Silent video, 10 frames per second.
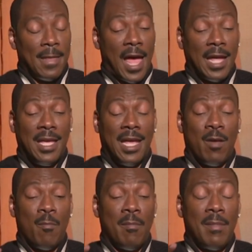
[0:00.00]
I can't
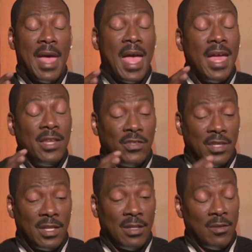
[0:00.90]

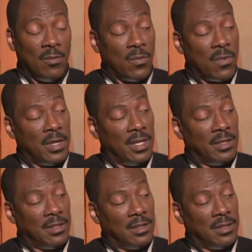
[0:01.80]
imagine
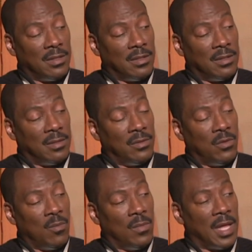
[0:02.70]
wanting to
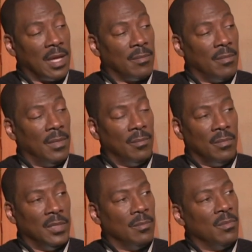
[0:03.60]
do like
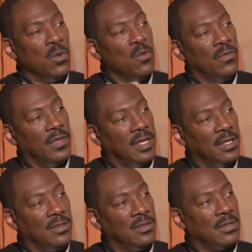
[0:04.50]

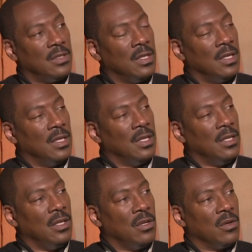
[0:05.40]
movies,
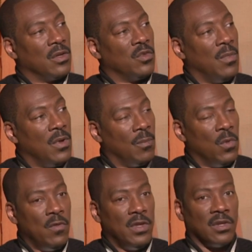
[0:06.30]
you know, because
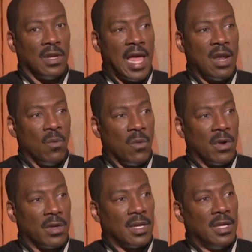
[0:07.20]
movies are a lot of
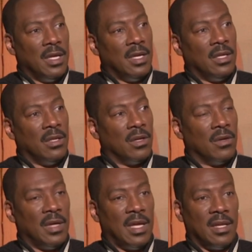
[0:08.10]
work. You
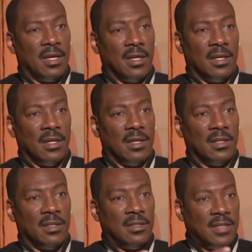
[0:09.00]
know, and uh,
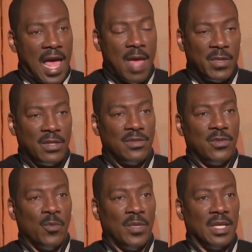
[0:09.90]
it's time
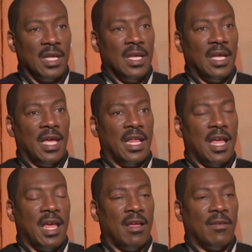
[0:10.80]
consuming. And
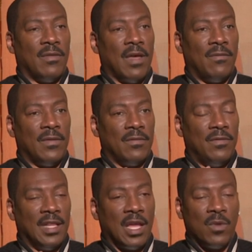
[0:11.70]
I, I,
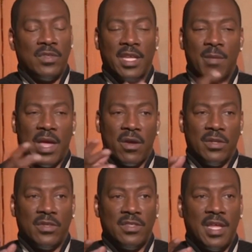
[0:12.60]
feel like once I get back
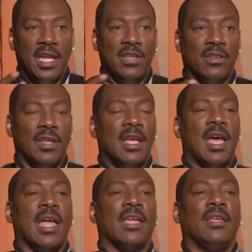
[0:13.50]
on the stage,
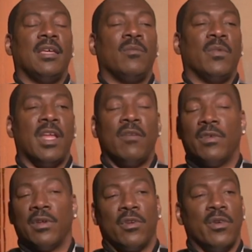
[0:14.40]
I could get
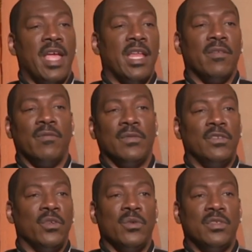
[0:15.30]
whatever creative
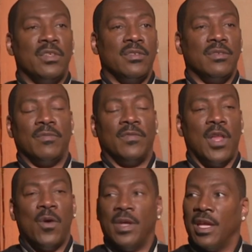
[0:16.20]
juices
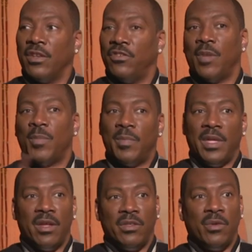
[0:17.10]
flowing. I could jump up
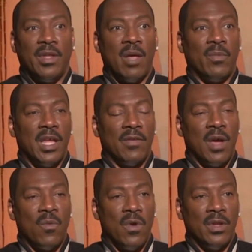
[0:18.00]
there and do that whenever
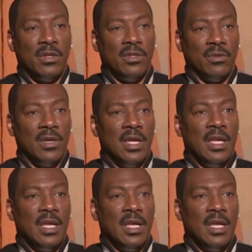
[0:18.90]
I want to do.